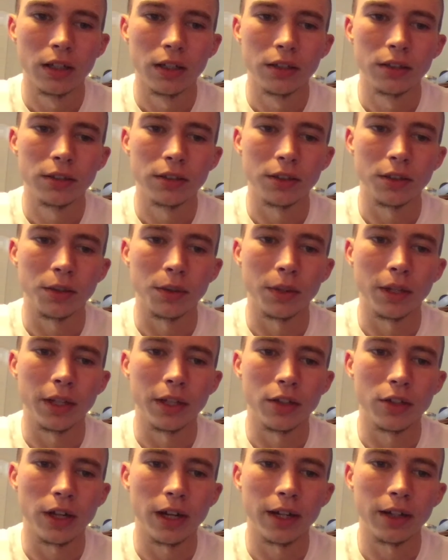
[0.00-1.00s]
So you would
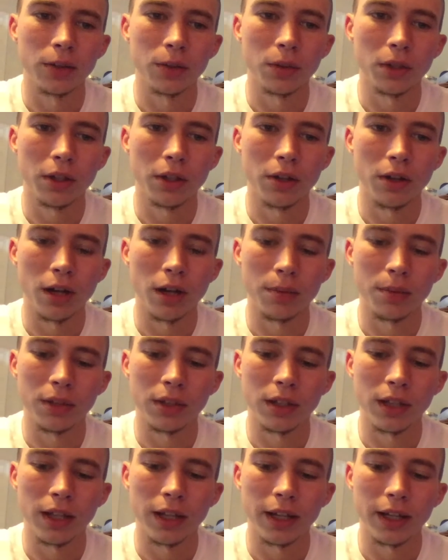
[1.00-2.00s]
hit triangle to go up a
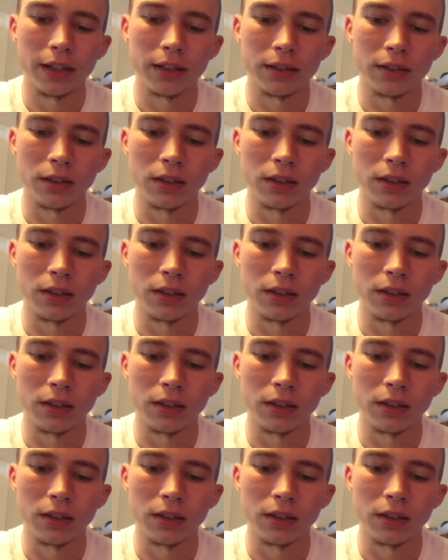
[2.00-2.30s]
class,